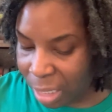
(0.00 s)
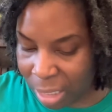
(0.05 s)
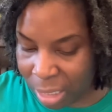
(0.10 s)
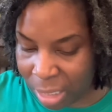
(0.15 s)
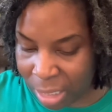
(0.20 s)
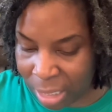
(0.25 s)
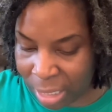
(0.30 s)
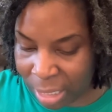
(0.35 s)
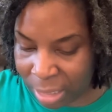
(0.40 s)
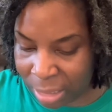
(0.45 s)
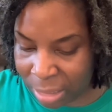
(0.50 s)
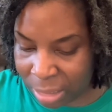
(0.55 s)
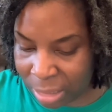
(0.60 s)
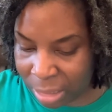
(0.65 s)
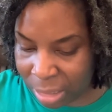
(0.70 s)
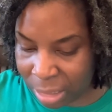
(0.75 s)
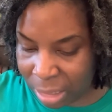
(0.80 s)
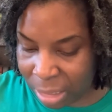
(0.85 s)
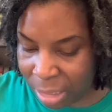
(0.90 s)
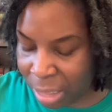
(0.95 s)
Let's
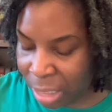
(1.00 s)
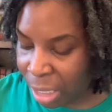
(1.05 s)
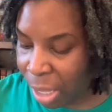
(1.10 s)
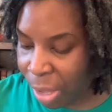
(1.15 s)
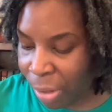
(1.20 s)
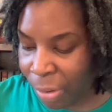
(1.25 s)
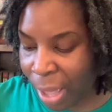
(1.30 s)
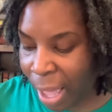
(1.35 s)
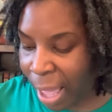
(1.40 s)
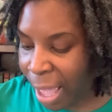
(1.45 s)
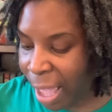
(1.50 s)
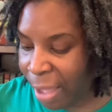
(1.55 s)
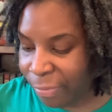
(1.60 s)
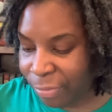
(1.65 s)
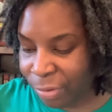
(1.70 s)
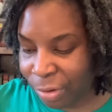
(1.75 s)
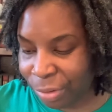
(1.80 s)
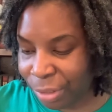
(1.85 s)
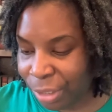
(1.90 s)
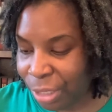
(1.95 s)
look. Oh, I have
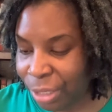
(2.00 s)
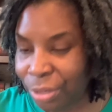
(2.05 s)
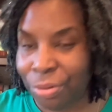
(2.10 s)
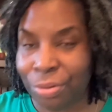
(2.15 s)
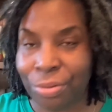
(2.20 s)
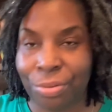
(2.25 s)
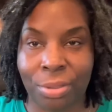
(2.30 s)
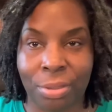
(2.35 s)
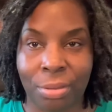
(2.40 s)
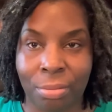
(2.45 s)
no cues.